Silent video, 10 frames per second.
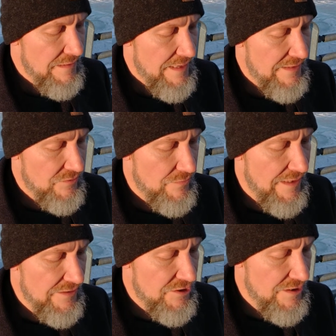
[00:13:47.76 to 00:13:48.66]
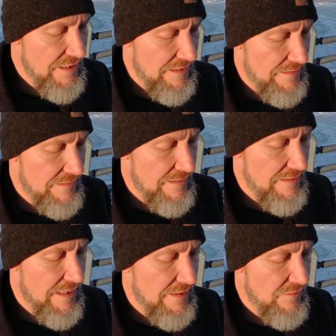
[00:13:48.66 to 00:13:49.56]
That's right, she,
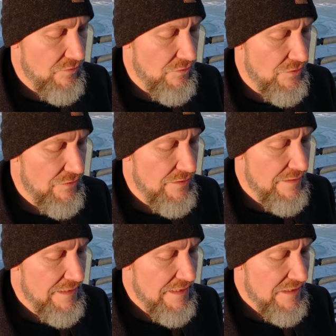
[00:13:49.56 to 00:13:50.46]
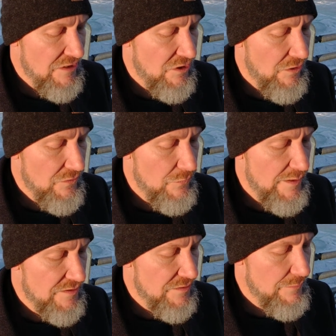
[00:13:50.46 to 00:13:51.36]
Klinttan slurred. The cloaked
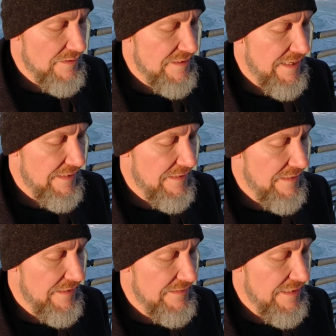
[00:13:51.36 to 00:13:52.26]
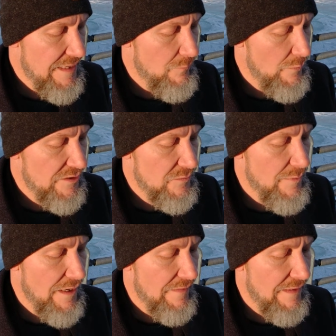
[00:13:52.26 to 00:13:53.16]
wizard was that goddamn witch
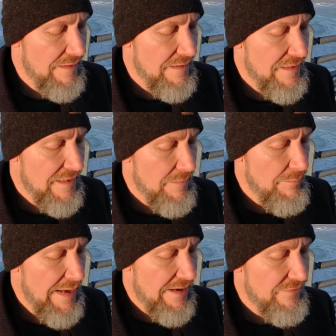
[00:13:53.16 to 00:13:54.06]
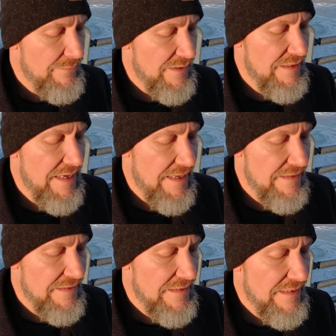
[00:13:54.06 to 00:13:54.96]
Marla, back from the
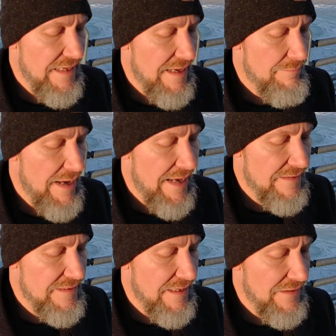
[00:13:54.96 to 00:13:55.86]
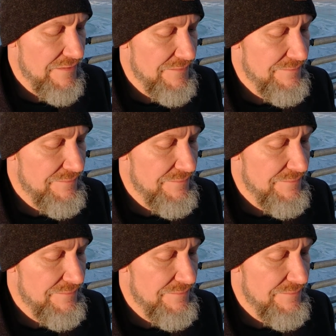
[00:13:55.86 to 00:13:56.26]
dead and mad as hell.